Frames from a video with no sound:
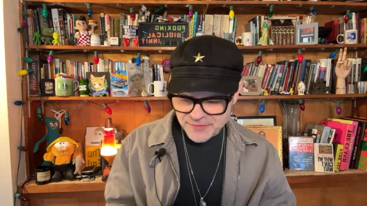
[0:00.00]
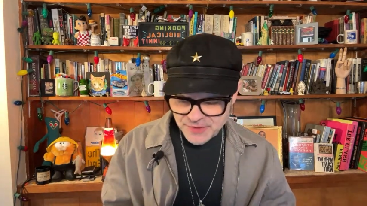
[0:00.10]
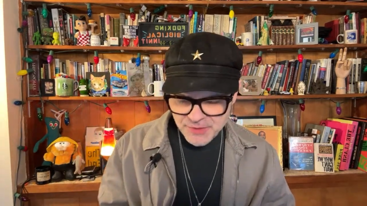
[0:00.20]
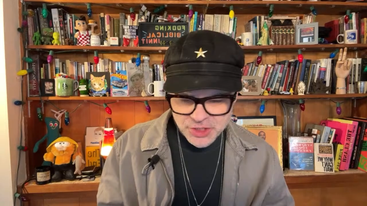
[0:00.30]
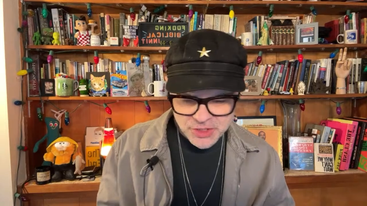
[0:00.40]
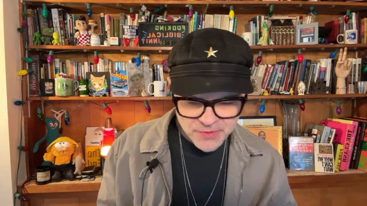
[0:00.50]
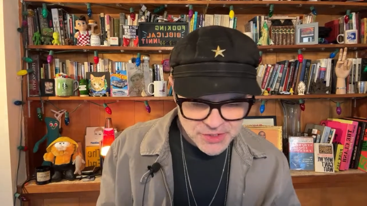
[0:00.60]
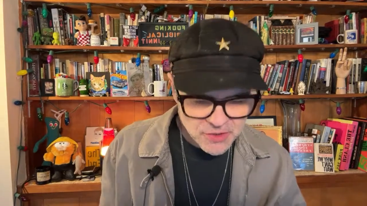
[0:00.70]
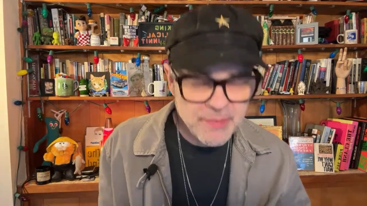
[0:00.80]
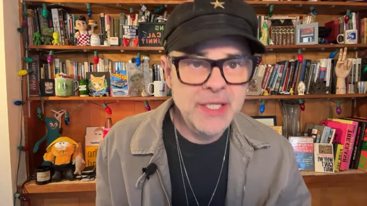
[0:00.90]
especially with
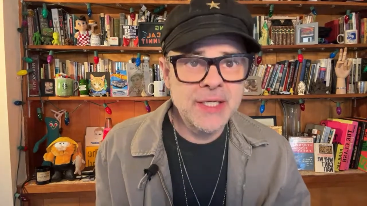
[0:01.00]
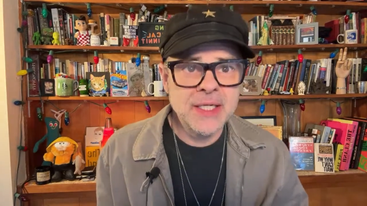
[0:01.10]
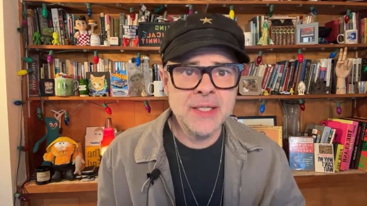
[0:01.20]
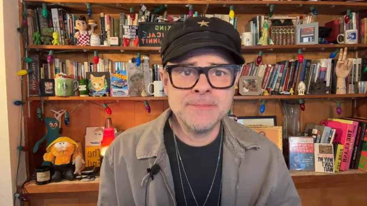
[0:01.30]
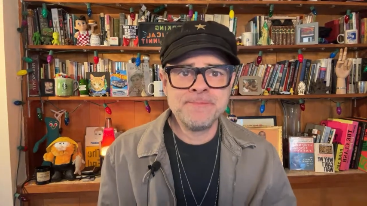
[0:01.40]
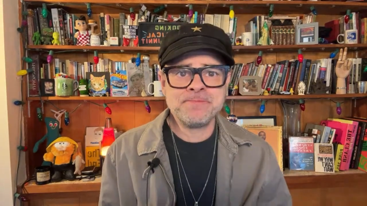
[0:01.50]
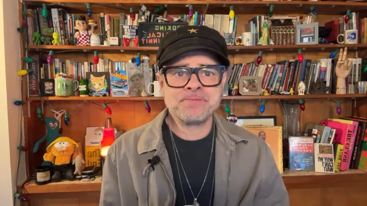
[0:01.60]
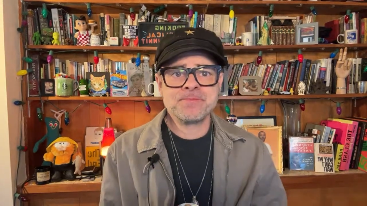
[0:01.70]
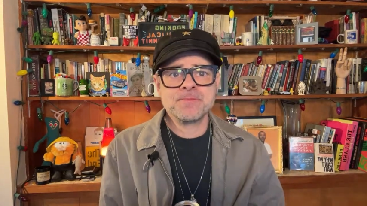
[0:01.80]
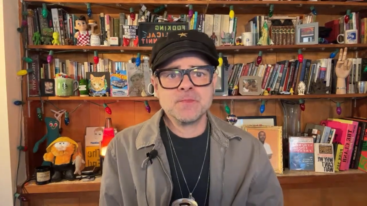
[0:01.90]
so many
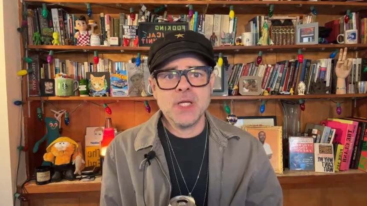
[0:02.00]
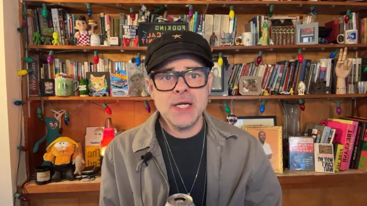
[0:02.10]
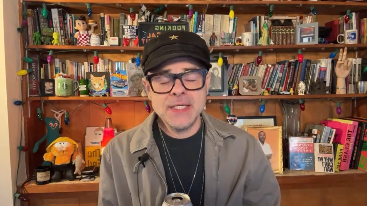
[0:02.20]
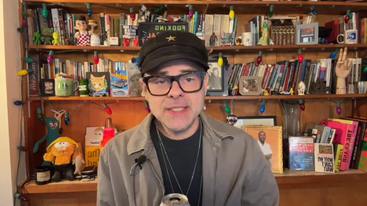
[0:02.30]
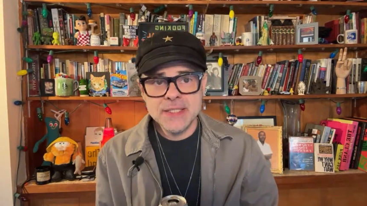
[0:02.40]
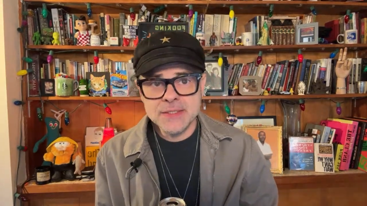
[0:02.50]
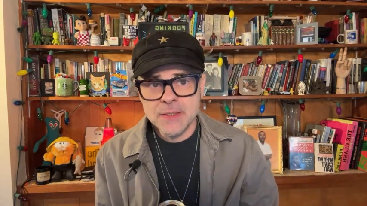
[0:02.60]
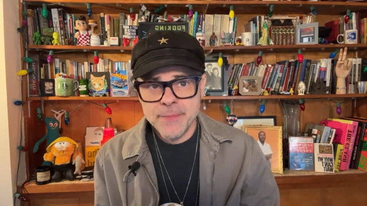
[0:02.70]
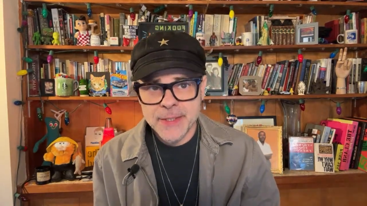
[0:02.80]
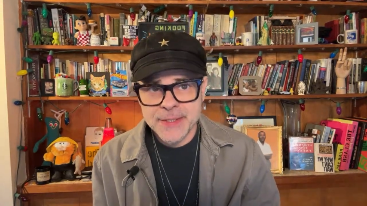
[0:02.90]
ideas and
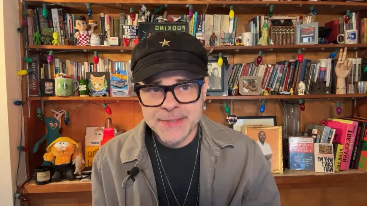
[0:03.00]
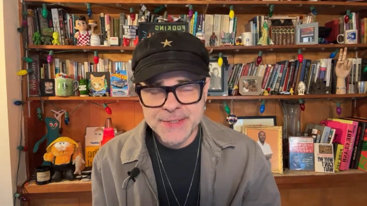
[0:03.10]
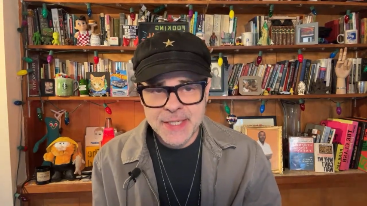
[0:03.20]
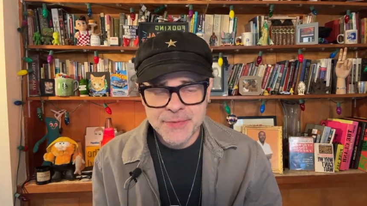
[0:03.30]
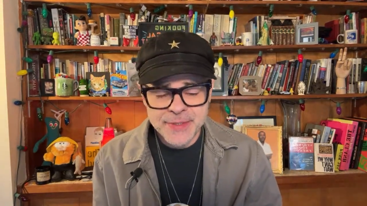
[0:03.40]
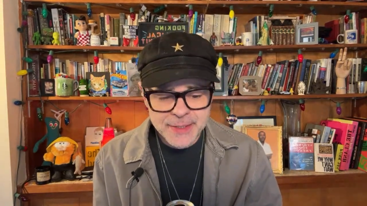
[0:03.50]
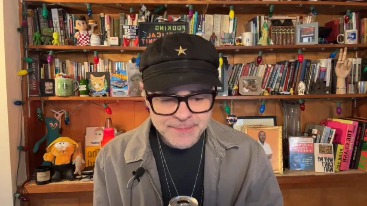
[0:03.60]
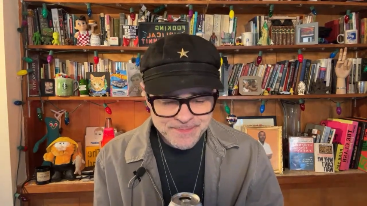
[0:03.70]
opinions out there.